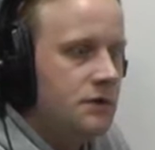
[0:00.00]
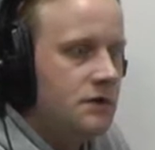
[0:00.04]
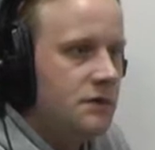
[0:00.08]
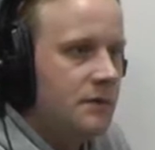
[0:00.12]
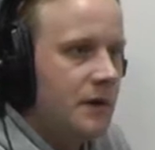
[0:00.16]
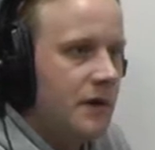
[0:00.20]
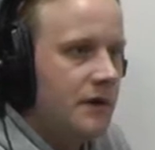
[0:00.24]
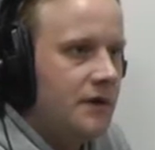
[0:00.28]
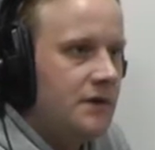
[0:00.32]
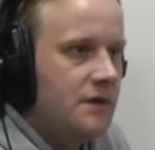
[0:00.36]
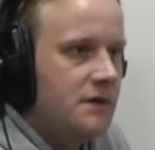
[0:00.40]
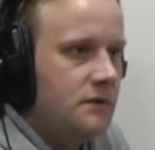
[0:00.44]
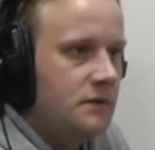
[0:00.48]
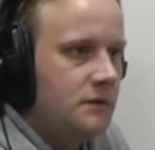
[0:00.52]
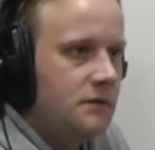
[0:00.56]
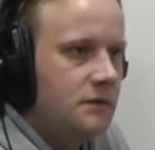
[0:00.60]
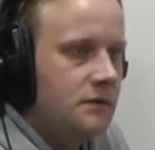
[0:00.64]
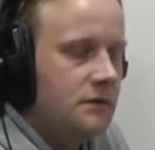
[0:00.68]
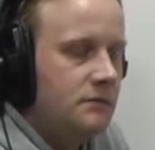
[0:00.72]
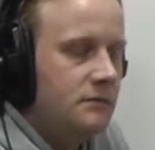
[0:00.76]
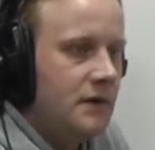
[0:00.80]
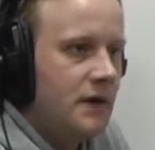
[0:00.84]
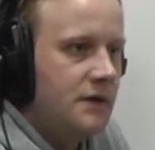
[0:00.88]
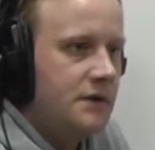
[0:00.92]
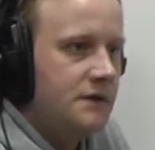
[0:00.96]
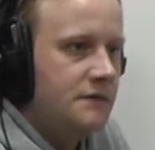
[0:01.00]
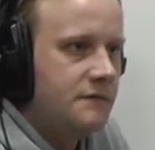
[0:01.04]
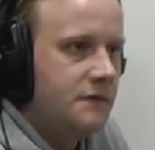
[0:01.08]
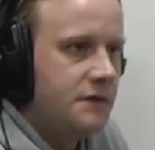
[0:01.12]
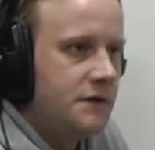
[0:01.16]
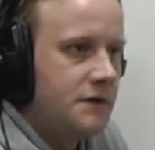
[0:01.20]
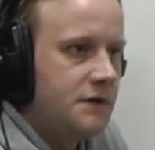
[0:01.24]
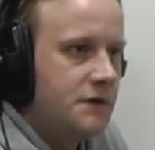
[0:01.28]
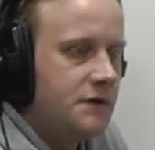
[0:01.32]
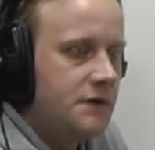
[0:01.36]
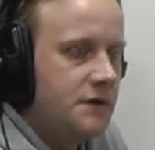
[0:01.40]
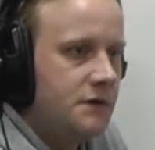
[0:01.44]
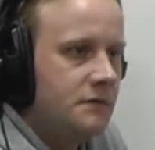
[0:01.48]
about East London men's
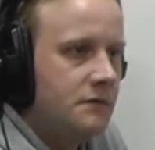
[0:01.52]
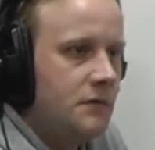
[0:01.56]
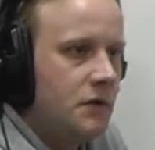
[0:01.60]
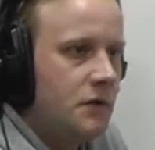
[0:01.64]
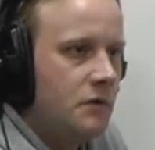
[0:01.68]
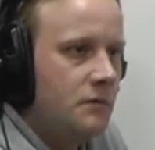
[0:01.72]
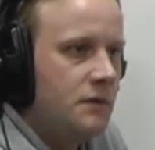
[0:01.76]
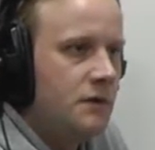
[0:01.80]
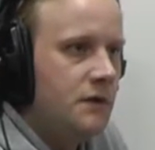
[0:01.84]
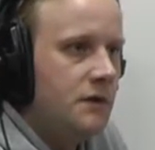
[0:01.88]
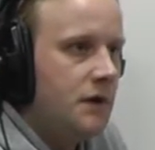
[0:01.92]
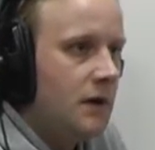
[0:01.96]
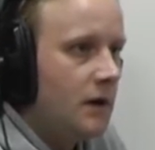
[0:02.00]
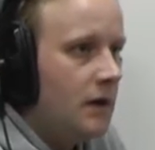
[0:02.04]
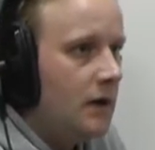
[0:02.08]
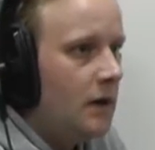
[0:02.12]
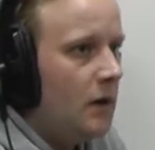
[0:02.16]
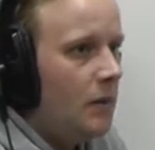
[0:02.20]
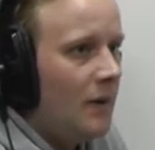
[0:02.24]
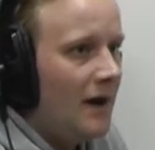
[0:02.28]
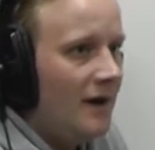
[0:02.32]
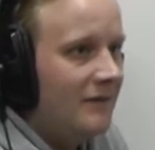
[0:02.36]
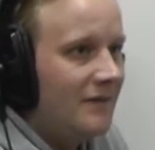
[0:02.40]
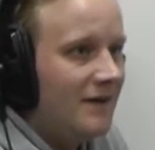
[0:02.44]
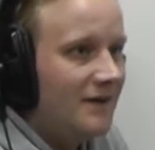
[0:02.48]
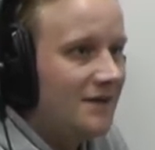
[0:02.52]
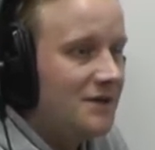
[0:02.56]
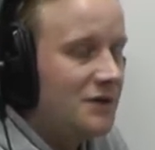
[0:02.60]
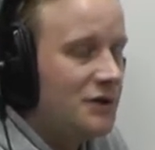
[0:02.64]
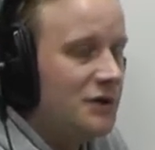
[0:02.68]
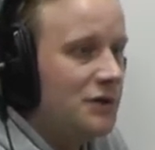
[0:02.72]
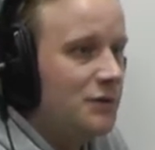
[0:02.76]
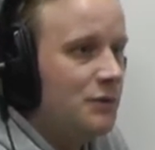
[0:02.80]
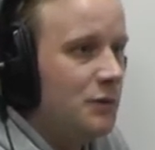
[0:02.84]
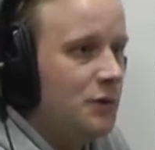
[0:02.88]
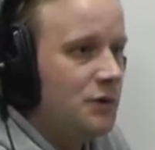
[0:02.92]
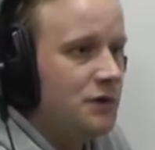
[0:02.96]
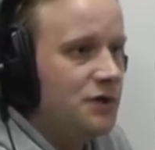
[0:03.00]
first at the moment. We haven't had
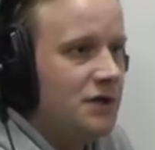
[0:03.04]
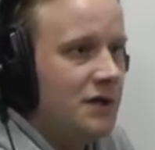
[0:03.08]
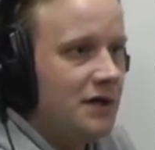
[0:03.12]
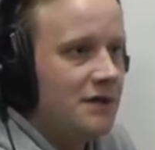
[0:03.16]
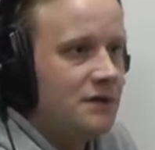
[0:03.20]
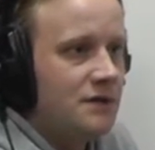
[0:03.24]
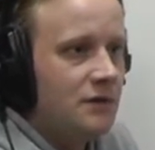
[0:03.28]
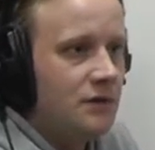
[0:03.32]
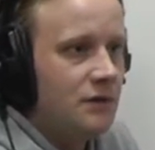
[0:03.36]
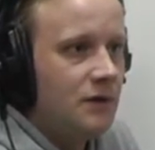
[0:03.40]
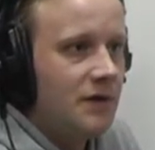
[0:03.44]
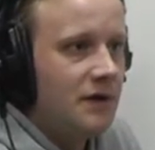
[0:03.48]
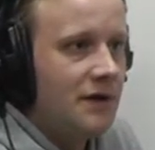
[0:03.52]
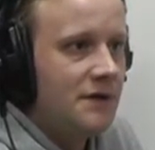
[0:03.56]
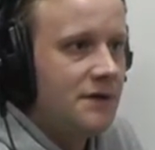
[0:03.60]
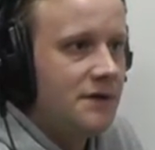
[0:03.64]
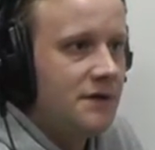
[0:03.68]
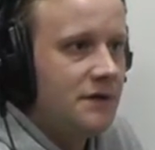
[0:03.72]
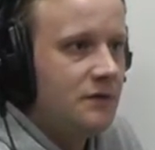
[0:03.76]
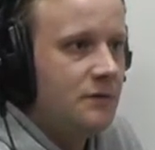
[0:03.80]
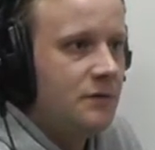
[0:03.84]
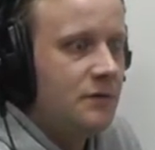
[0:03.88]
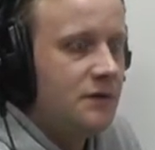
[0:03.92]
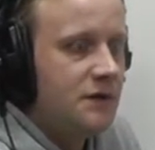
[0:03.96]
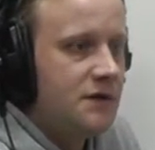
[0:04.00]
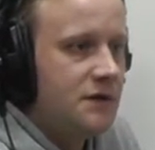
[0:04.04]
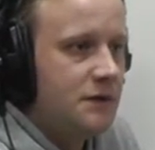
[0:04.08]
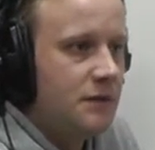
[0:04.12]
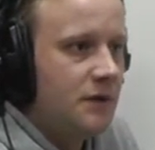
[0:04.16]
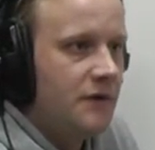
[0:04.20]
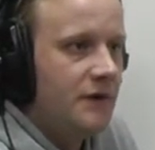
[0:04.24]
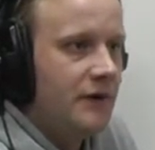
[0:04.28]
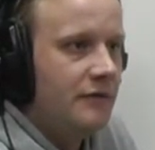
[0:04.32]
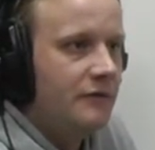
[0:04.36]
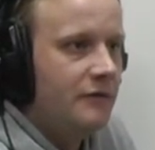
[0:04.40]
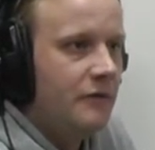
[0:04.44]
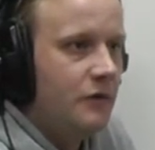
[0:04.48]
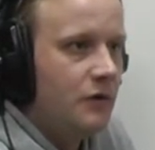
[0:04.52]
too much chance to look into them and see
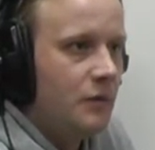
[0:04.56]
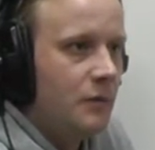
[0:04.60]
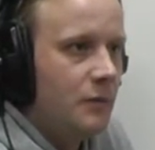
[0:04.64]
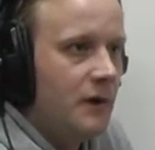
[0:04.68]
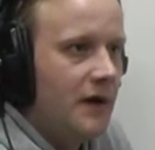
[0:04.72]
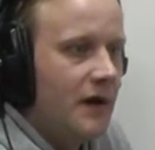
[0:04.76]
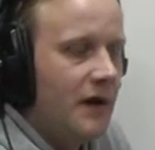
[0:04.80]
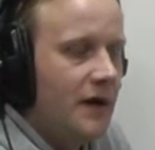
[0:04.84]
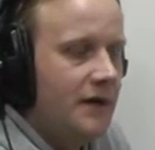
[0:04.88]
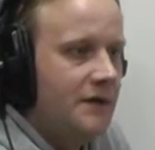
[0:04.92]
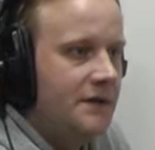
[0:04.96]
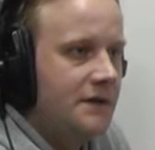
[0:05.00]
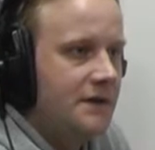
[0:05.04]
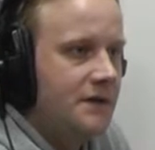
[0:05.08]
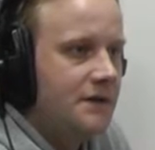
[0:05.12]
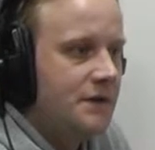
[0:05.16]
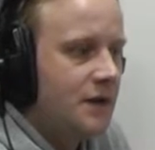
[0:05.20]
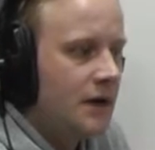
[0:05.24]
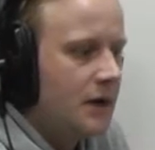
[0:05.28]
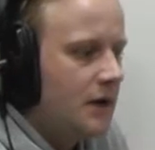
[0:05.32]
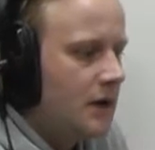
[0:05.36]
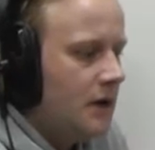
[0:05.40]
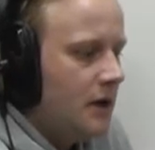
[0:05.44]
what their form guide is.